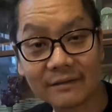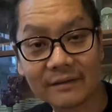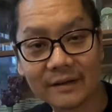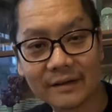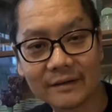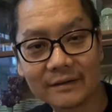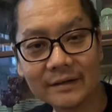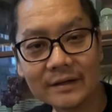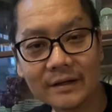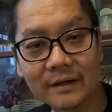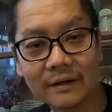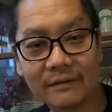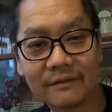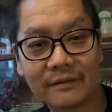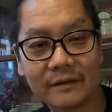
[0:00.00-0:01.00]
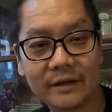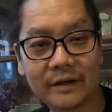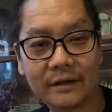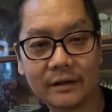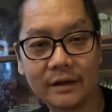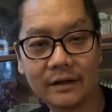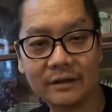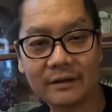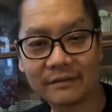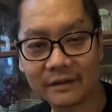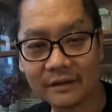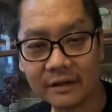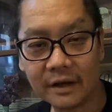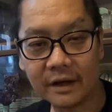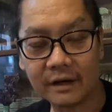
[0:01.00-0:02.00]
laksa is that it
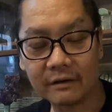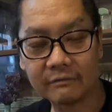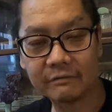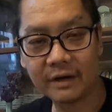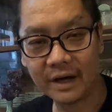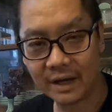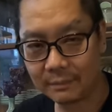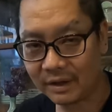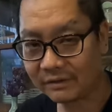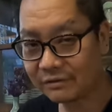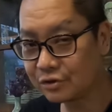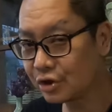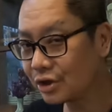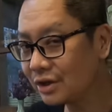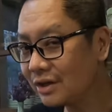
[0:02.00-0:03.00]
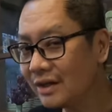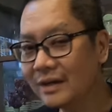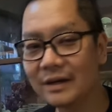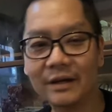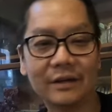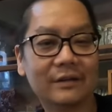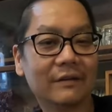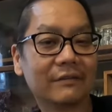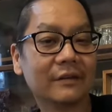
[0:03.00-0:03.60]
doesn't have MSG, it